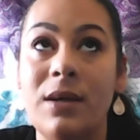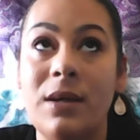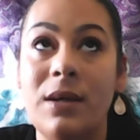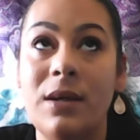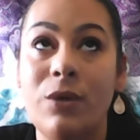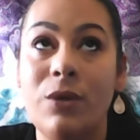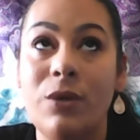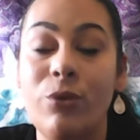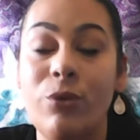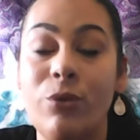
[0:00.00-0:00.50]

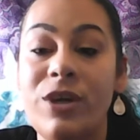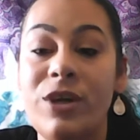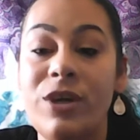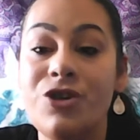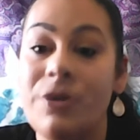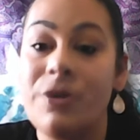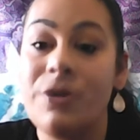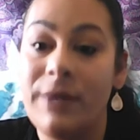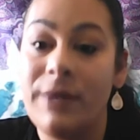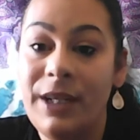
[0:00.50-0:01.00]

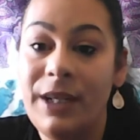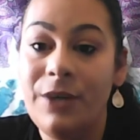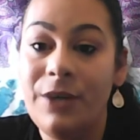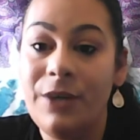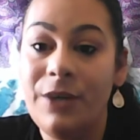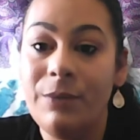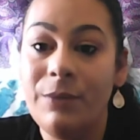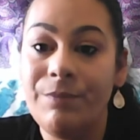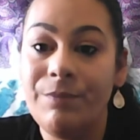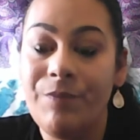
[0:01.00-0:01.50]
reassuring
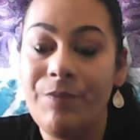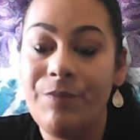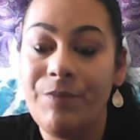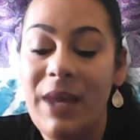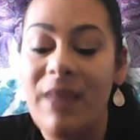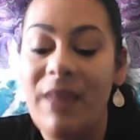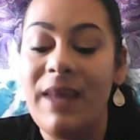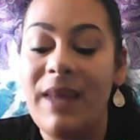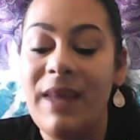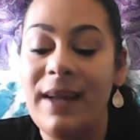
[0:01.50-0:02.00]
you
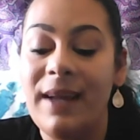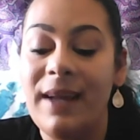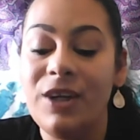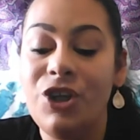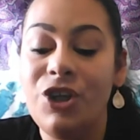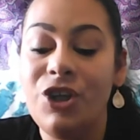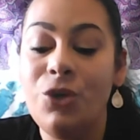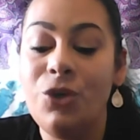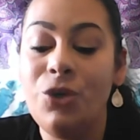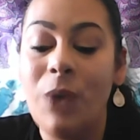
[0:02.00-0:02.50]
that
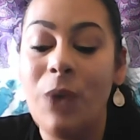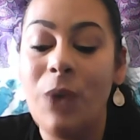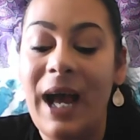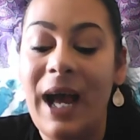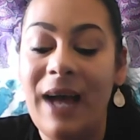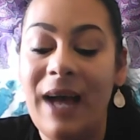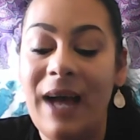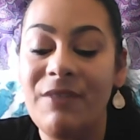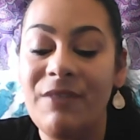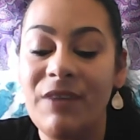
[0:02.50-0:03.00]
you
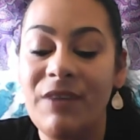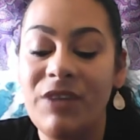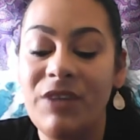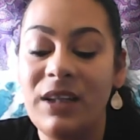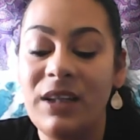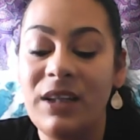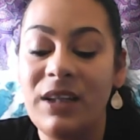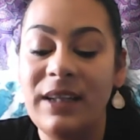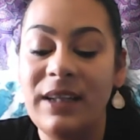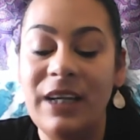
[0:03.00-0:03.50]
have
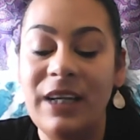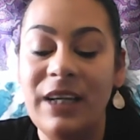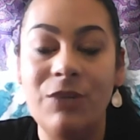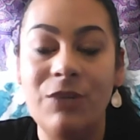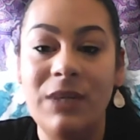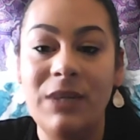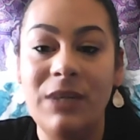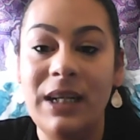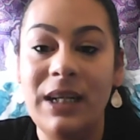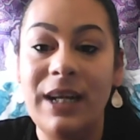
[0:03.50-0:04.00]
everything that you
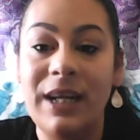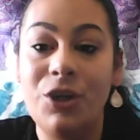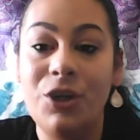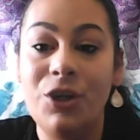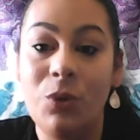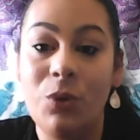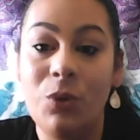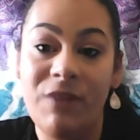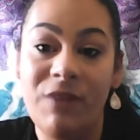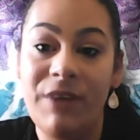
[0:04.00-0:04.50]
need and you
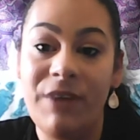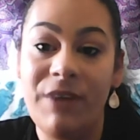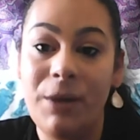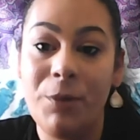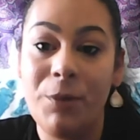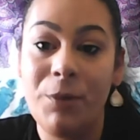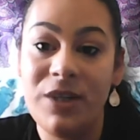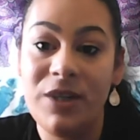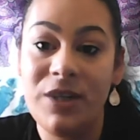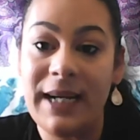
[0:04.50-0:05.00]
are very
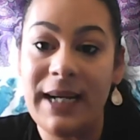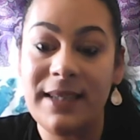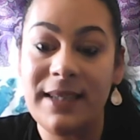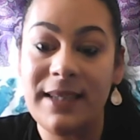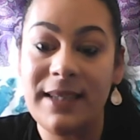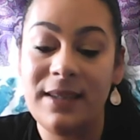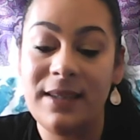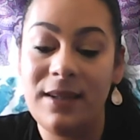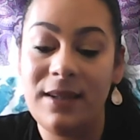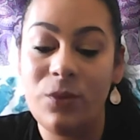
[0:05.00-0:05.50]

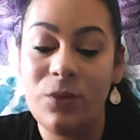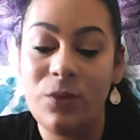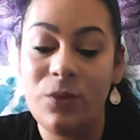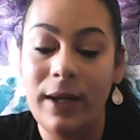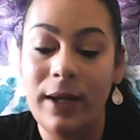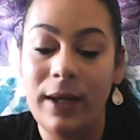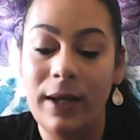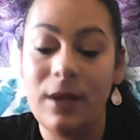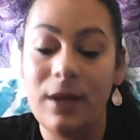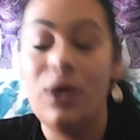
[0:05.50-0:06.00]
protected this
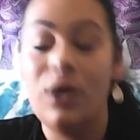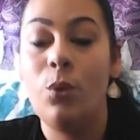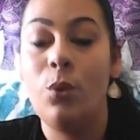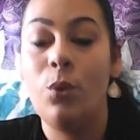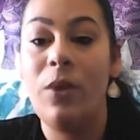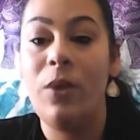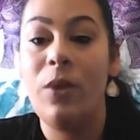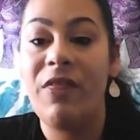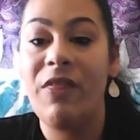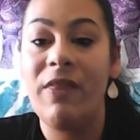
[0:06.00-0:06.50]
week
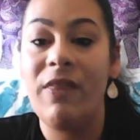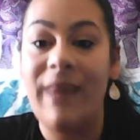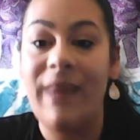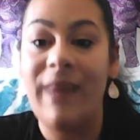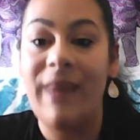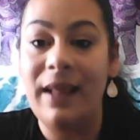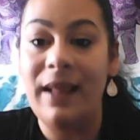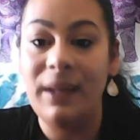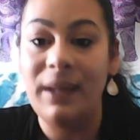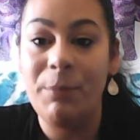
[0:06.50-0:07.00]
with
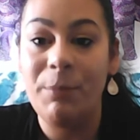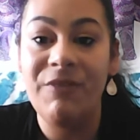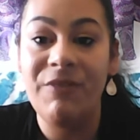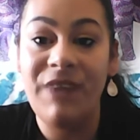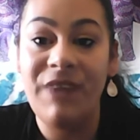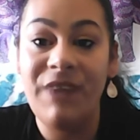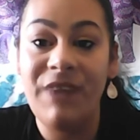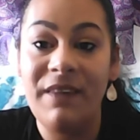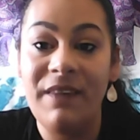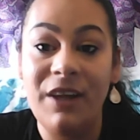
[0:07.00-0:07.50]
that leap of
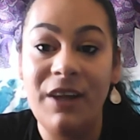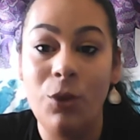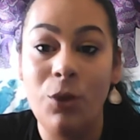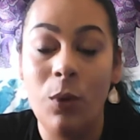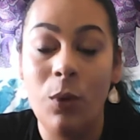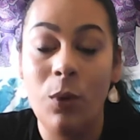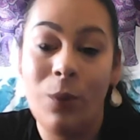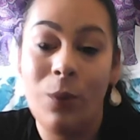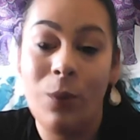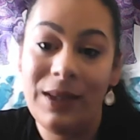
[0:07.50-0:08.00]
faith that you
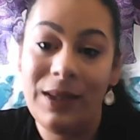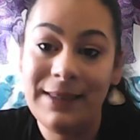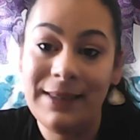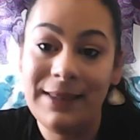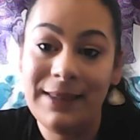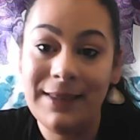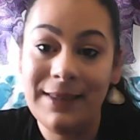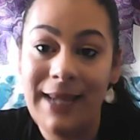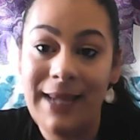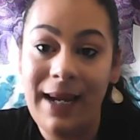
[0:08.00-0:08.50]
are willing to
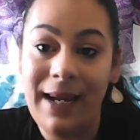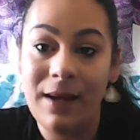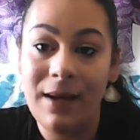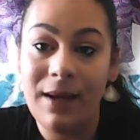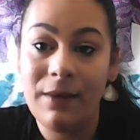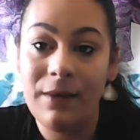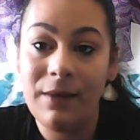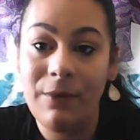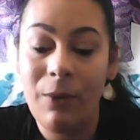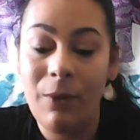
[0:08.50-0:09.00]
take.
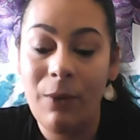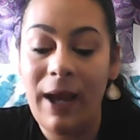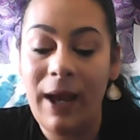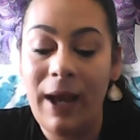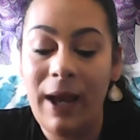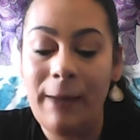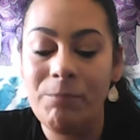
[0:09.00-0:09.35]
Okay.